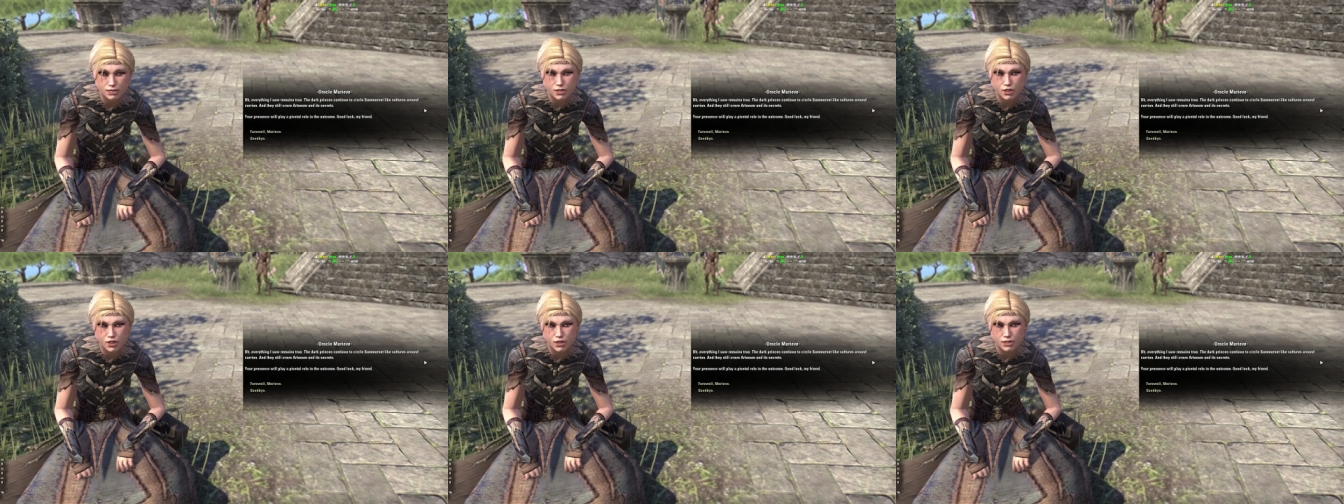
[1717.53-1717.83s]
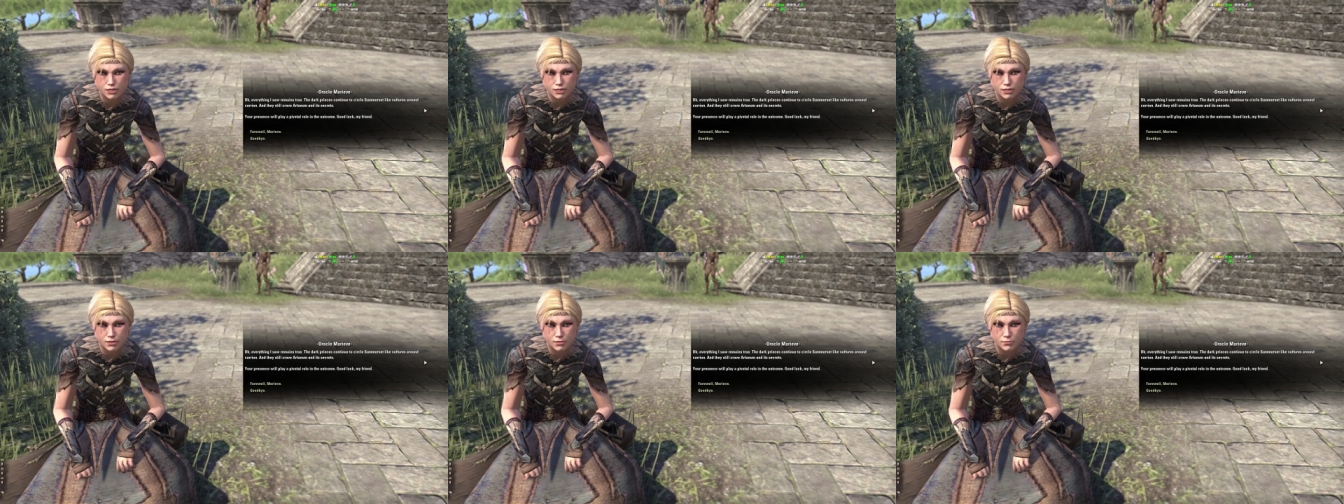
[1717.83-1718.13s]
to
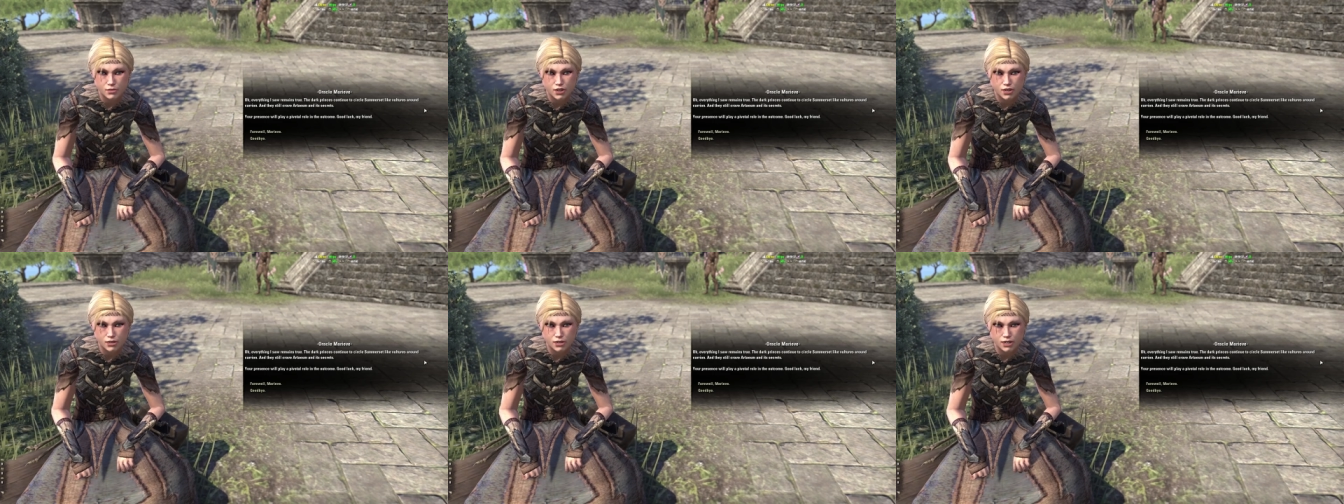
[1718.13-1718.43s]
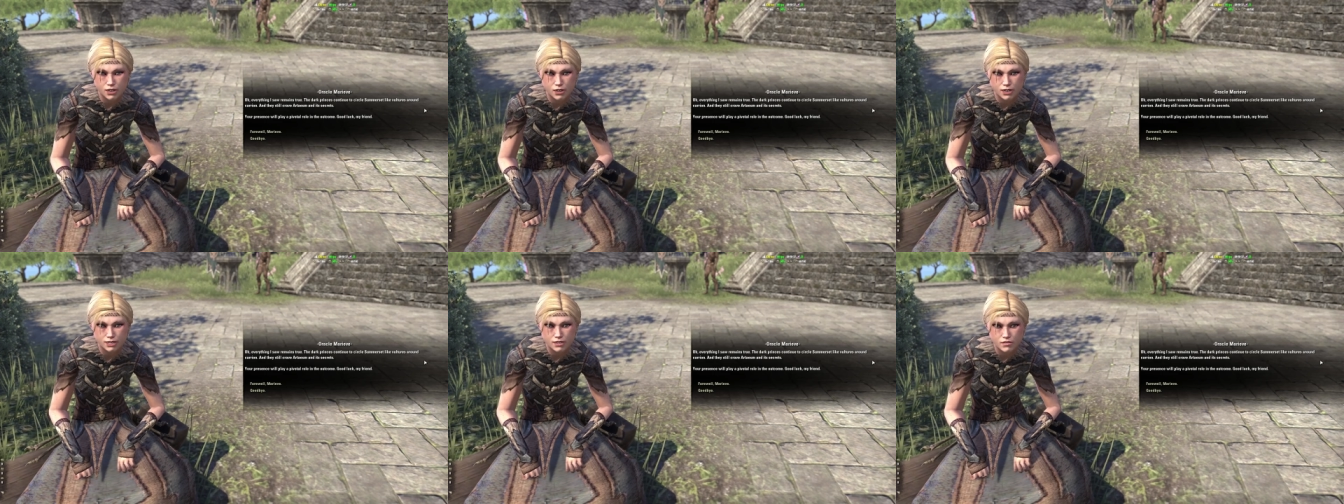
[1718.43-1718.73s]
circle
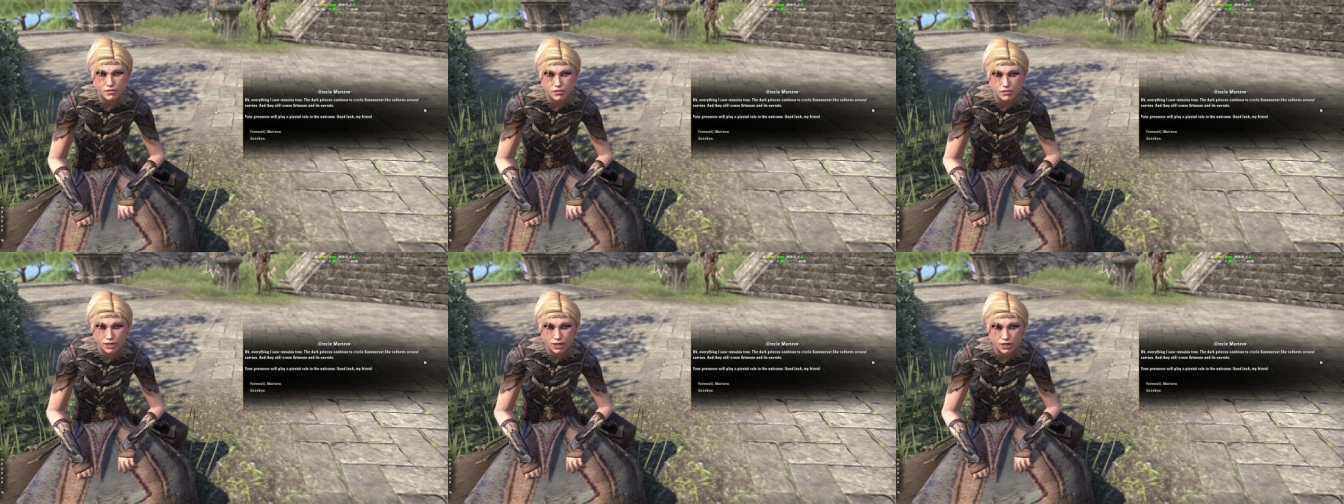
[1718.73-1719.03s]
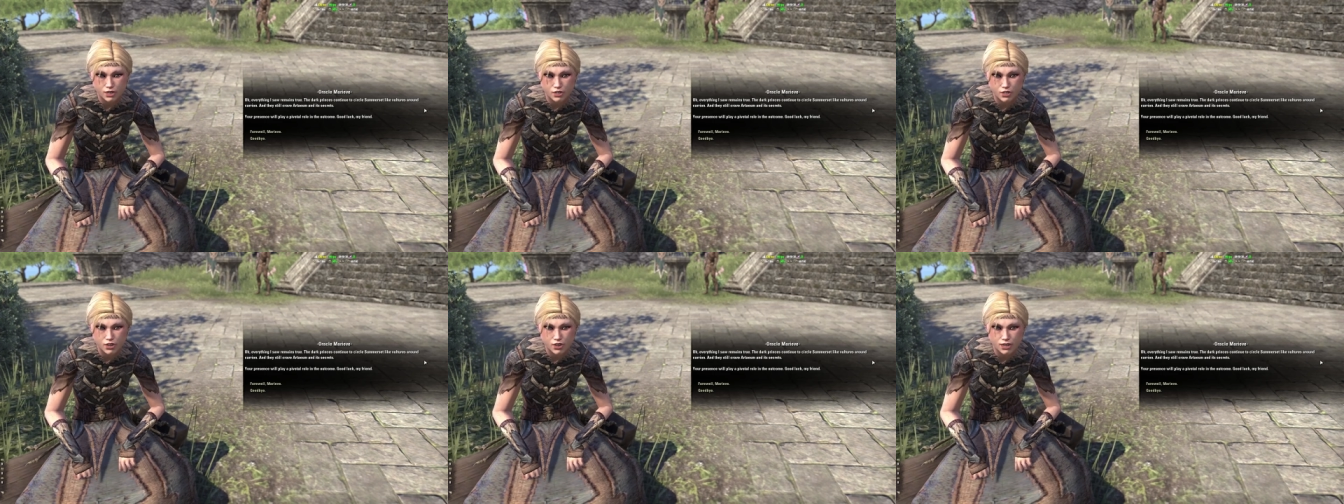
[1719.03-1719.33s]
Summerset like
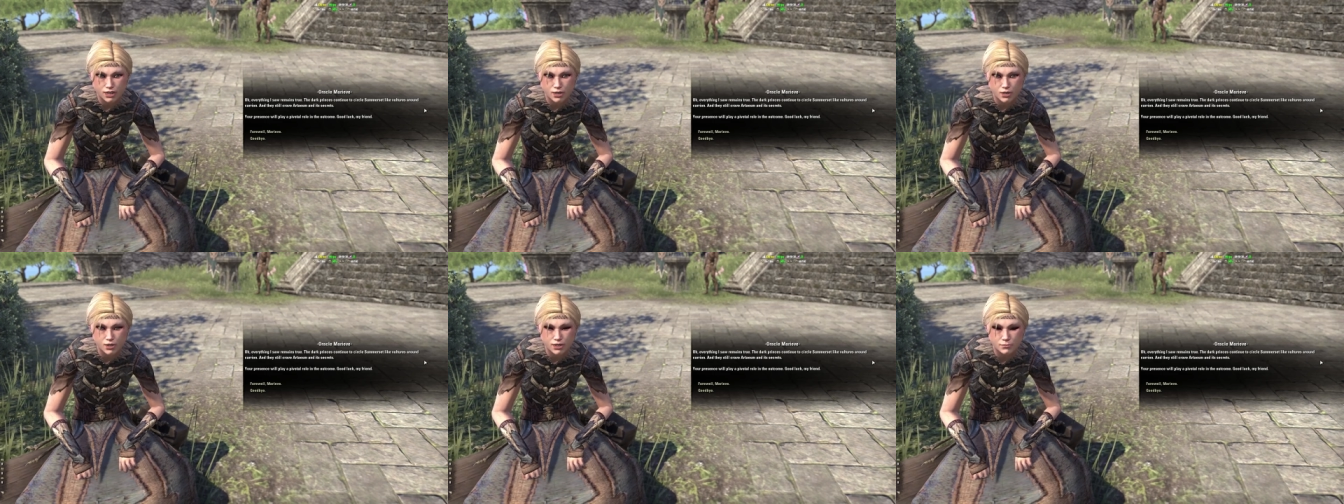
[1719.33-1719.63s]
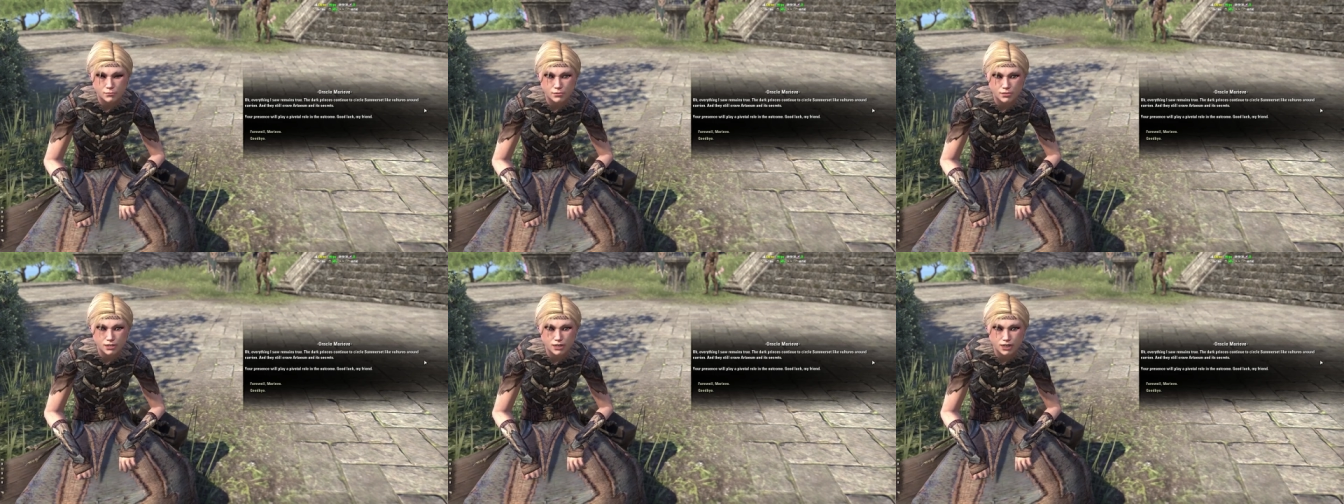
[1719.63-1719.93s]
vultures
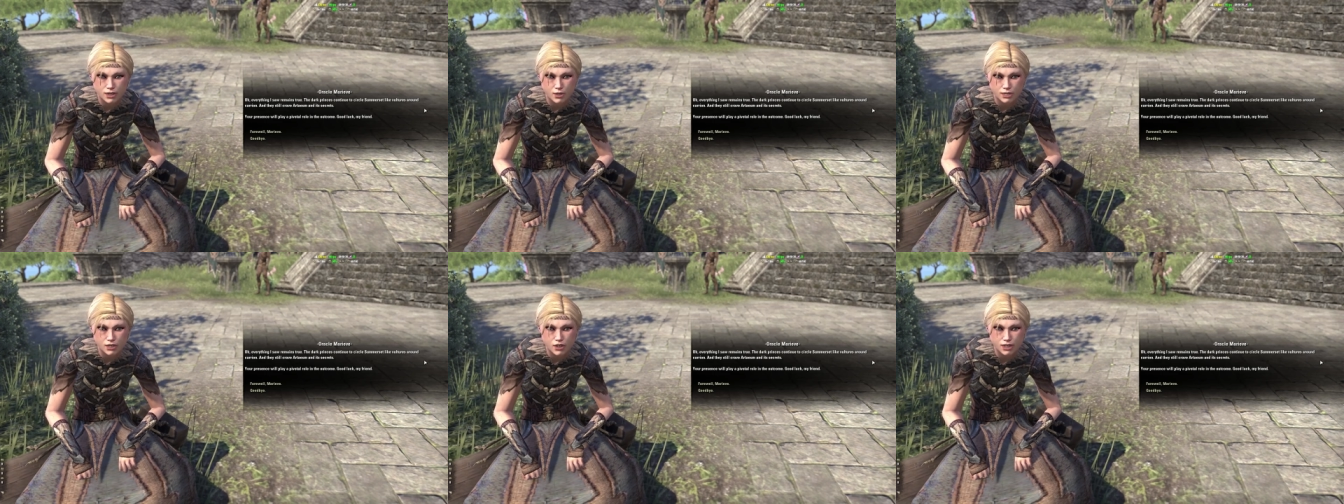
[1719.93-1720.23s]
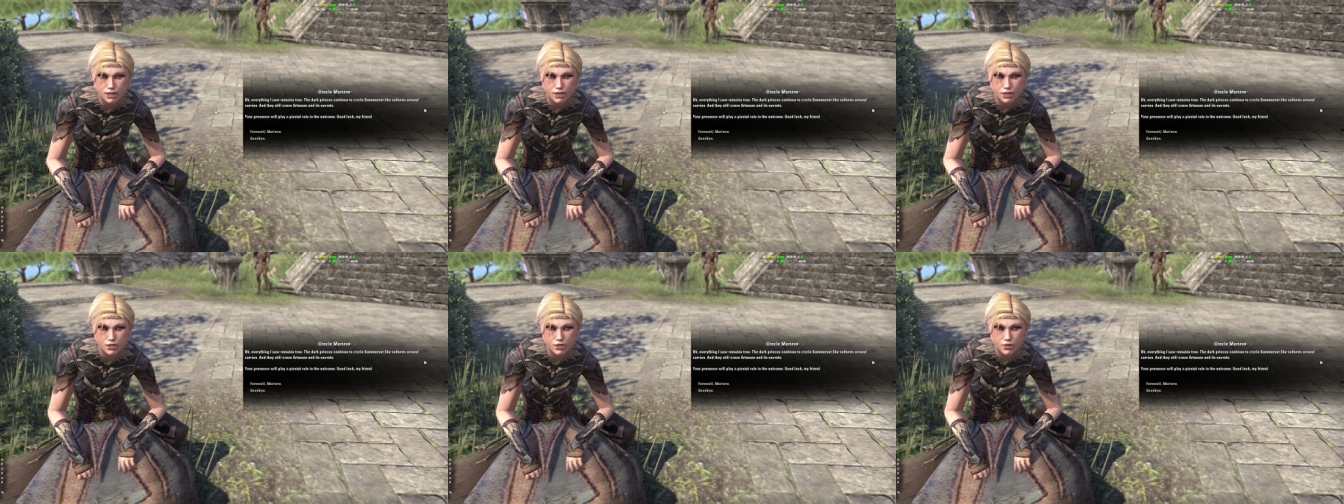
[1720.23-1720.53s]
around
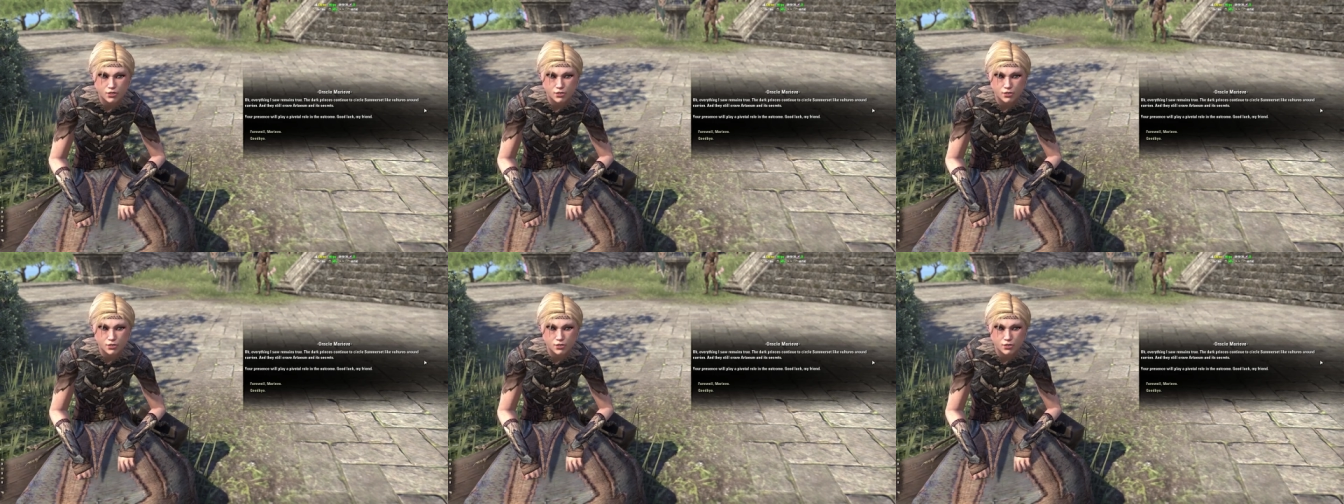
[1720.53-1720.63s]
carrion,